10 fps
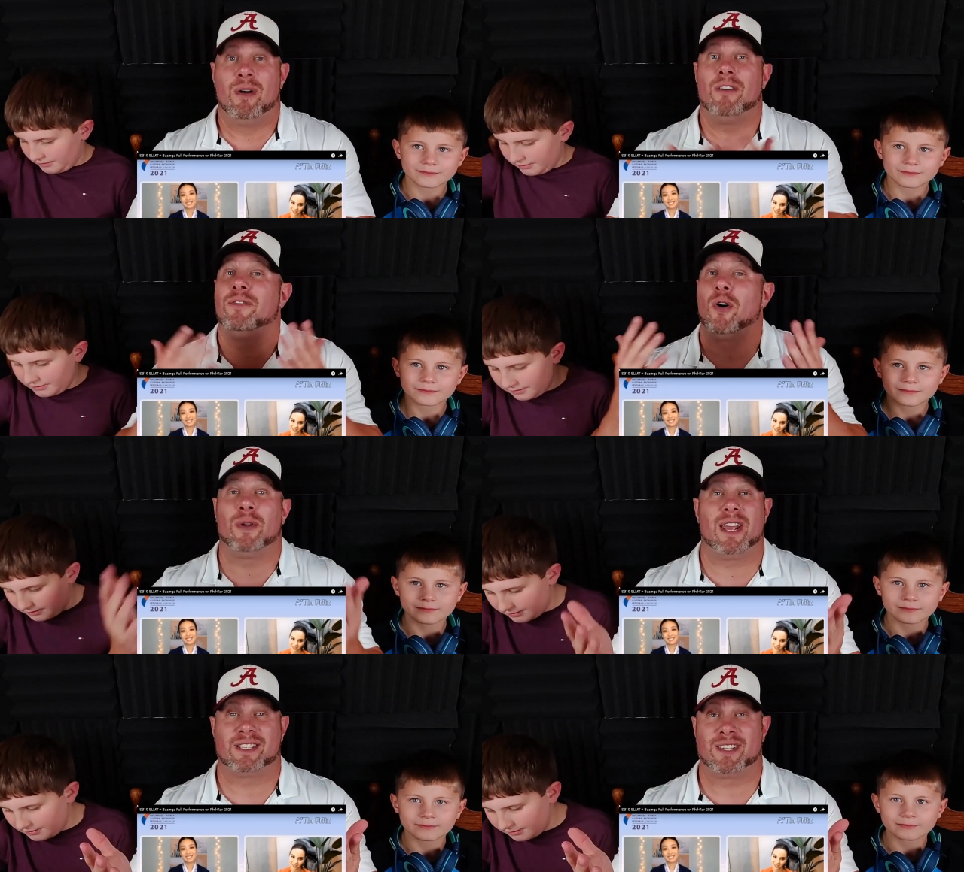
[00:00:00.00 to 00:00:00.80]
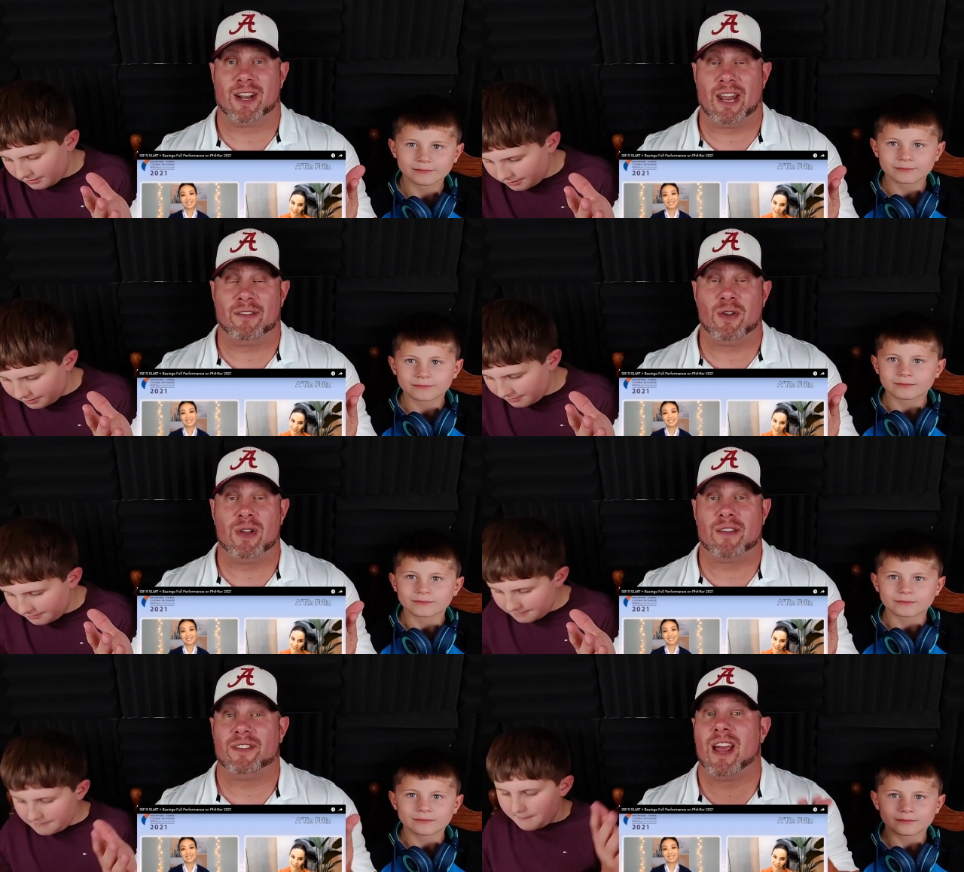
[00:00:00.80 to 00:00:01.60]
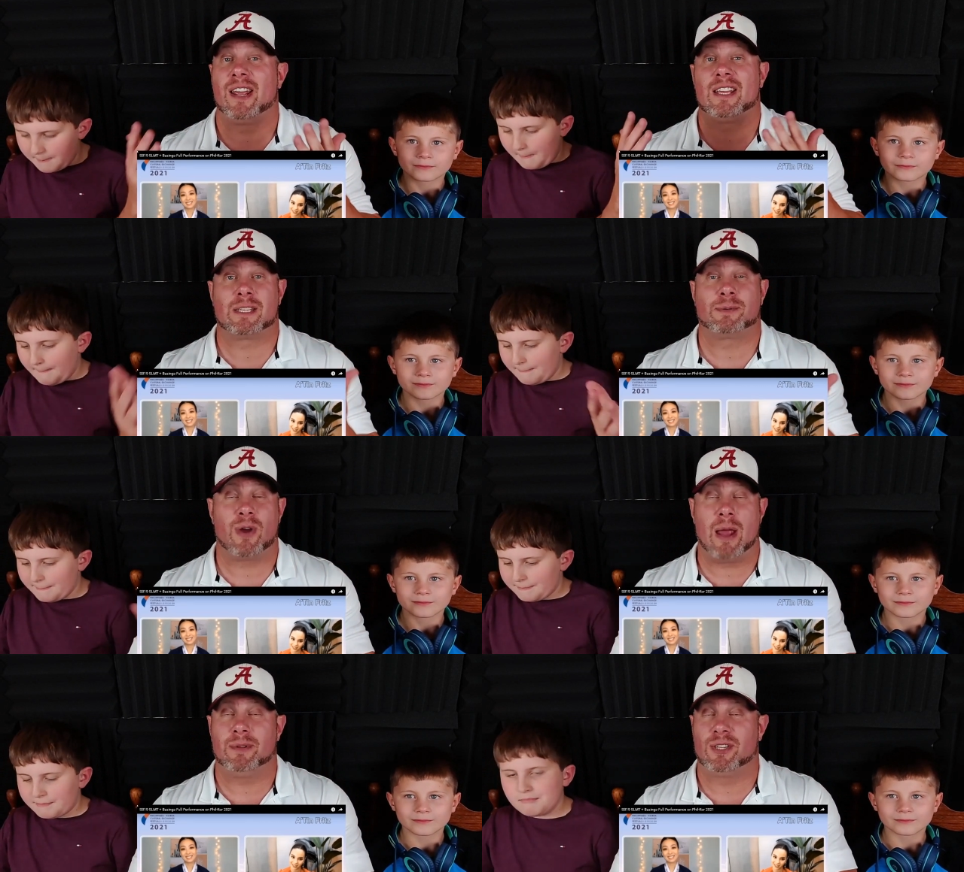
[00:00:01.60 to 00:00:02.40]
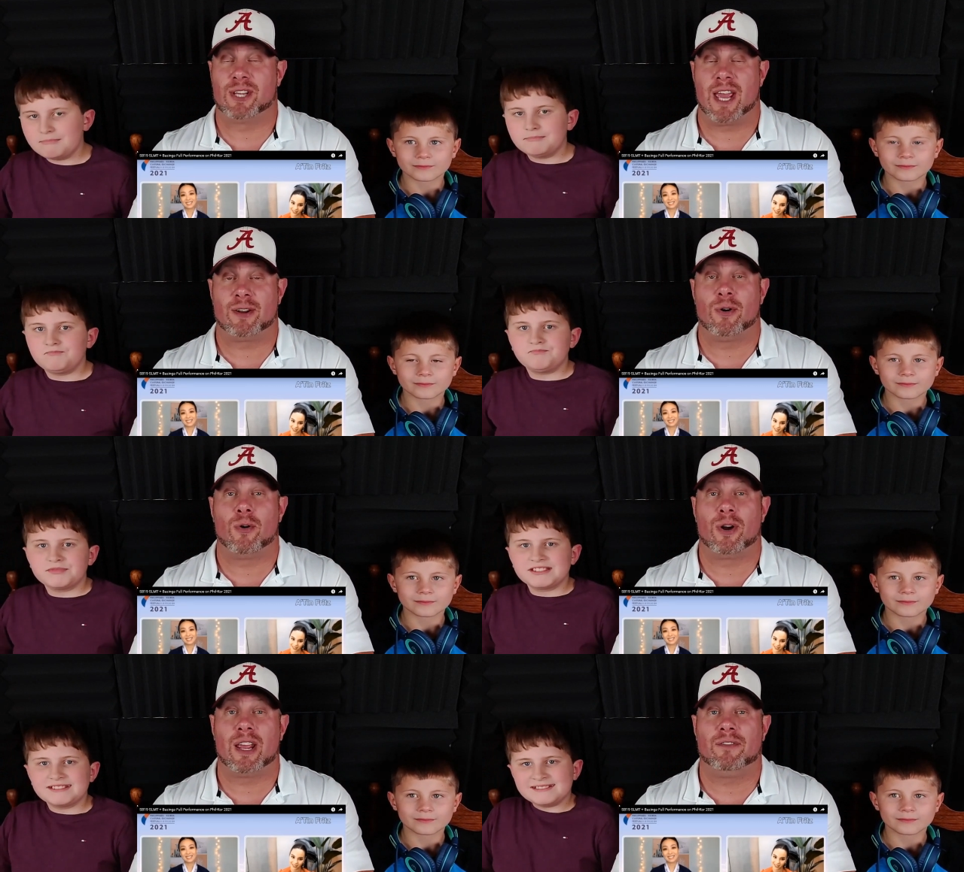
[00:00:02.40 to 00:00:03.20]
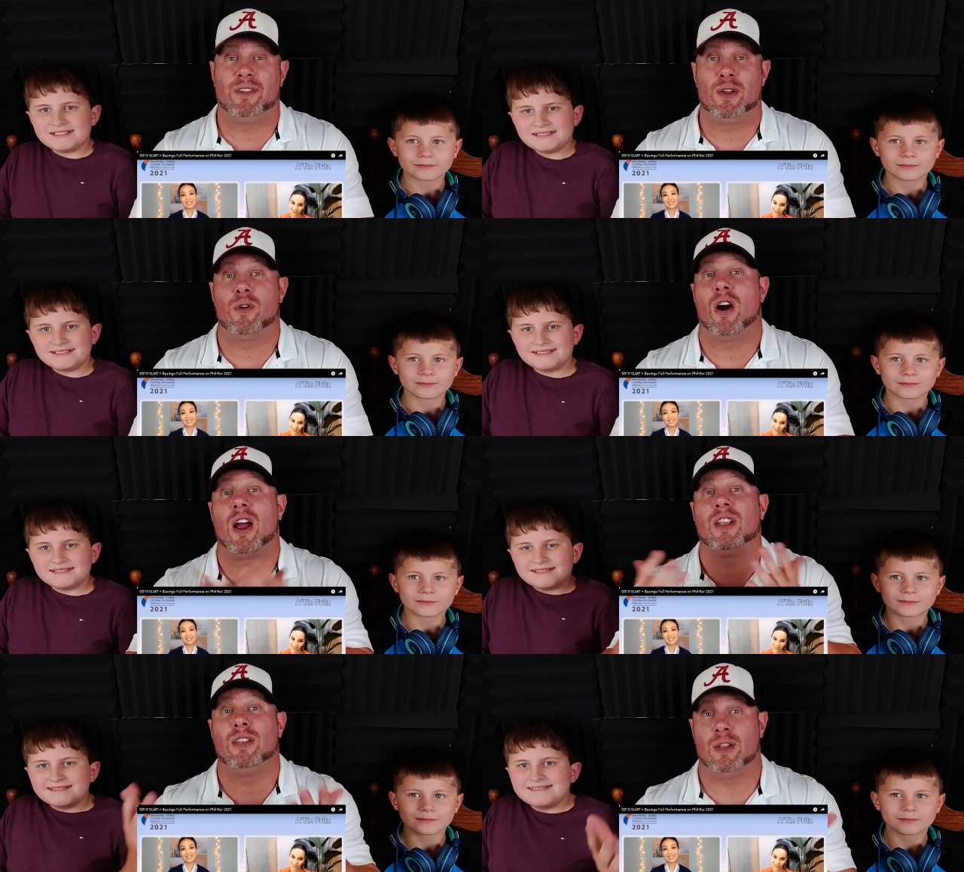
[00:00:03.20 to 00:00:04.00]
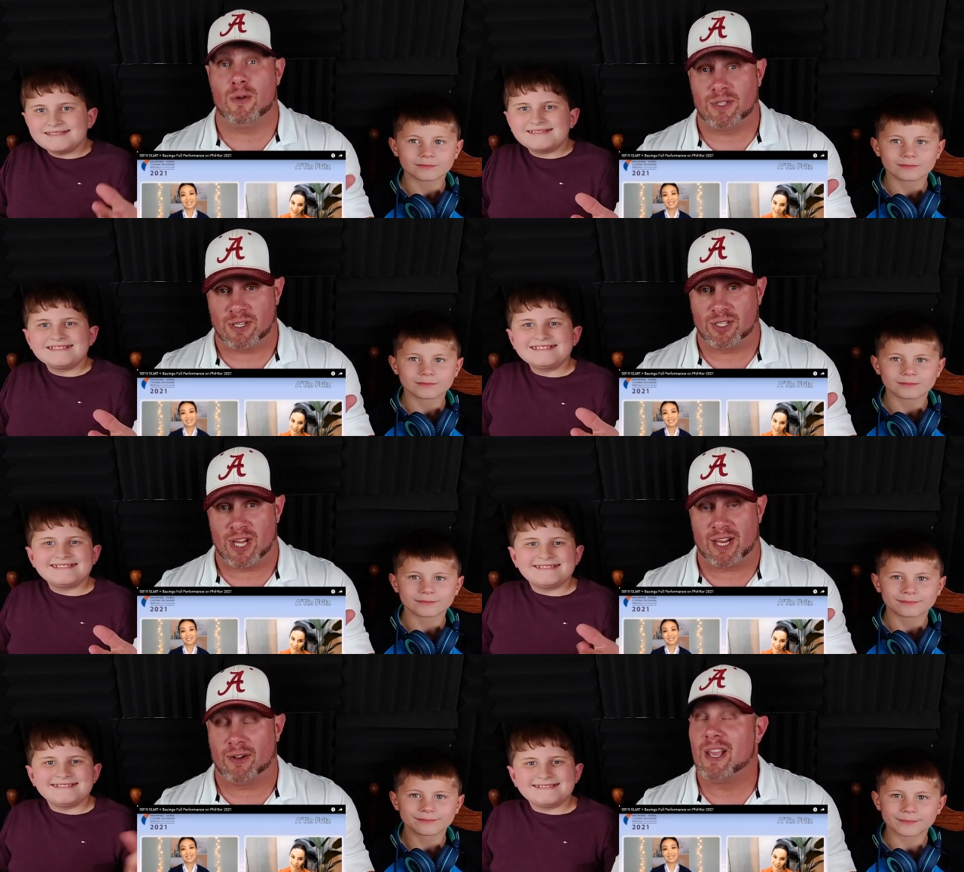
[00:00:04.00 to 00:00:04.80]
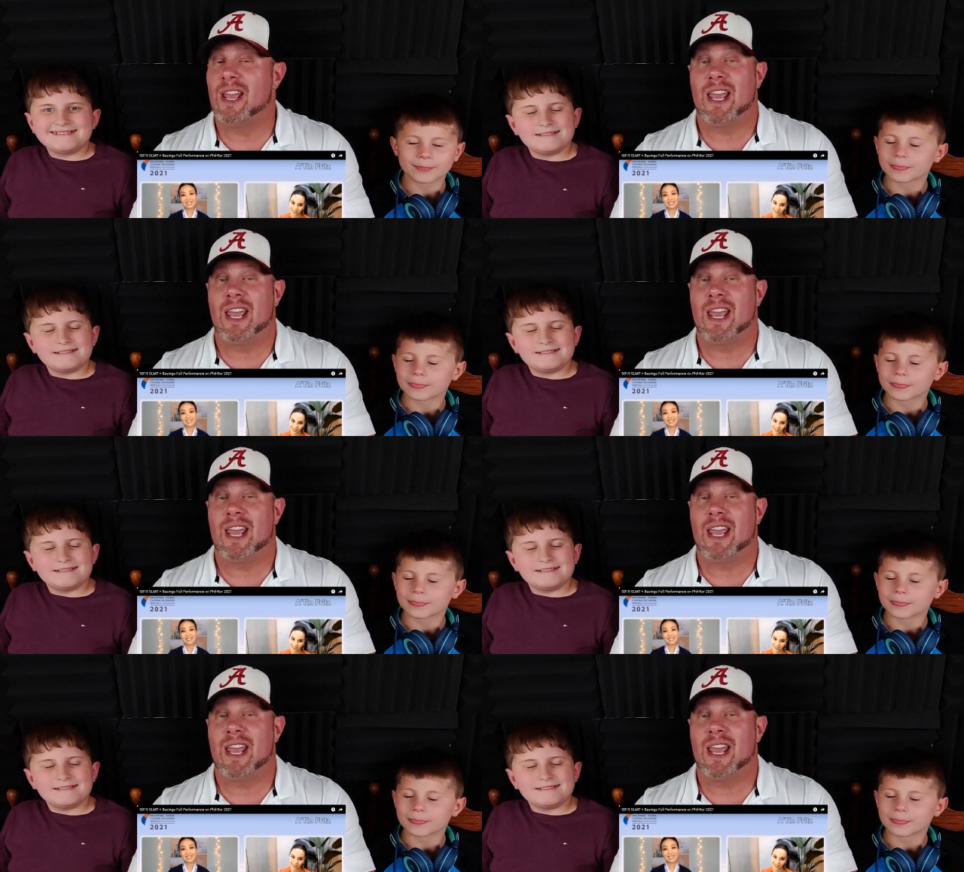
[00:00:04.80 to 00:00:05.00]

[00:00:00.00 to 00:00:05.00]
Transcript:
Speaker 1: Before we get started, if you have not yet subscribed to the channel, or if you are new to the channel,